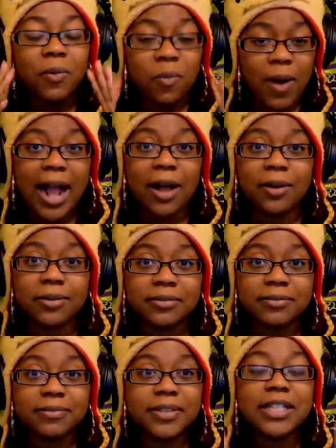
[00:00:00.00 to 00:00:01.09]
Wow.
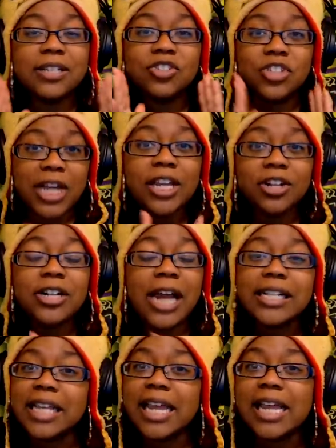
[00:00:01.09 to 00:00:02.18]
Shake your
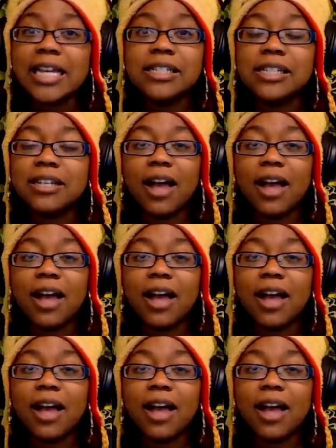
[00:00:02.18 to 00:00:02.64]
dad's hand,